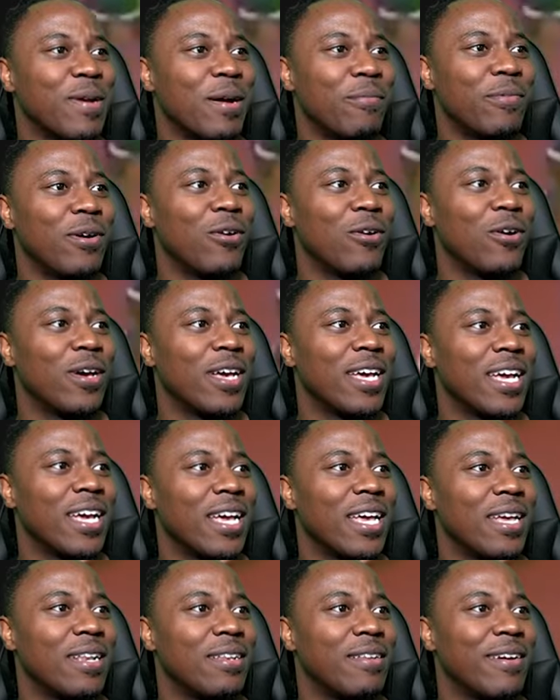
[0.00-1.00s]
I'm going
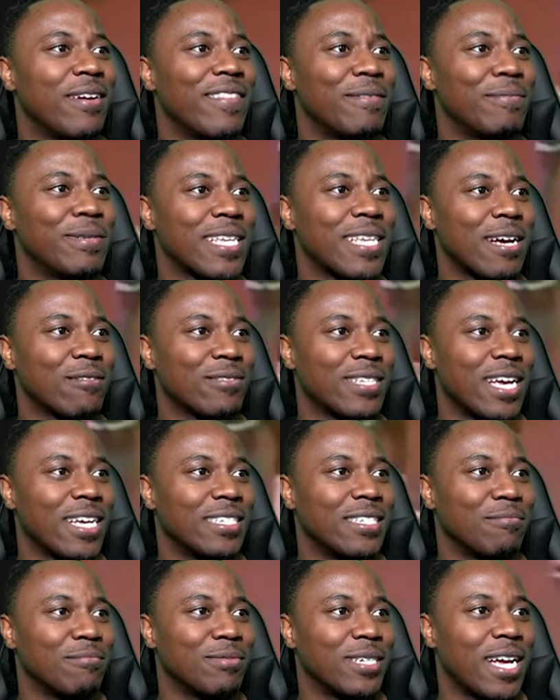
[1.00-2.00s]
to go ahead and this outside
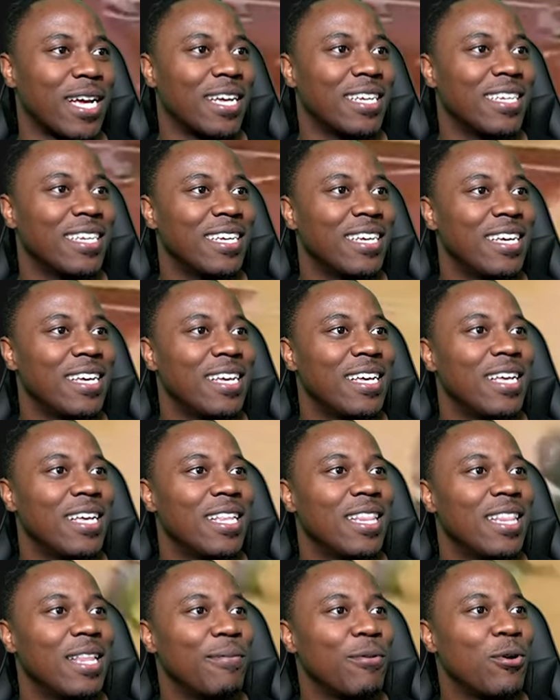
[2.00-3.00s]
jump shot.
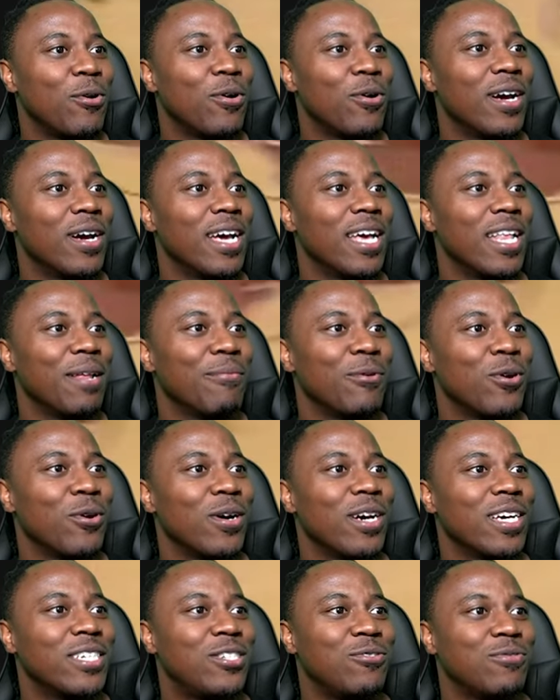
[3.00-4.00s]
Let me go ahead. Let me go
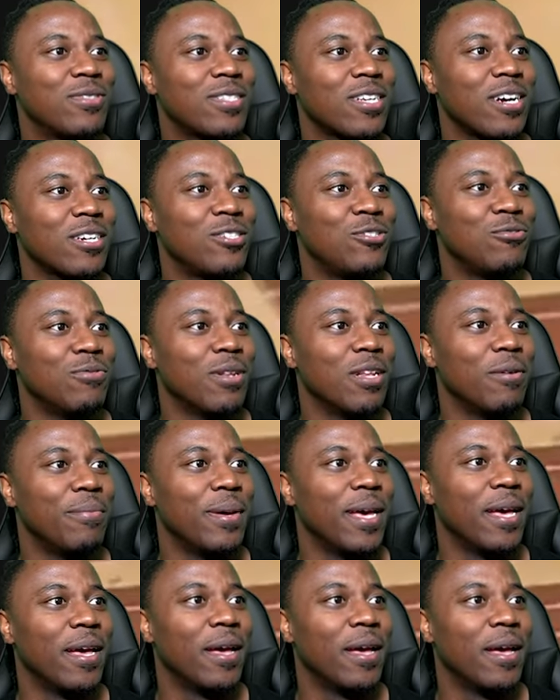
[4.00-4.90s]
ahead and shoot, start shooting a little bit.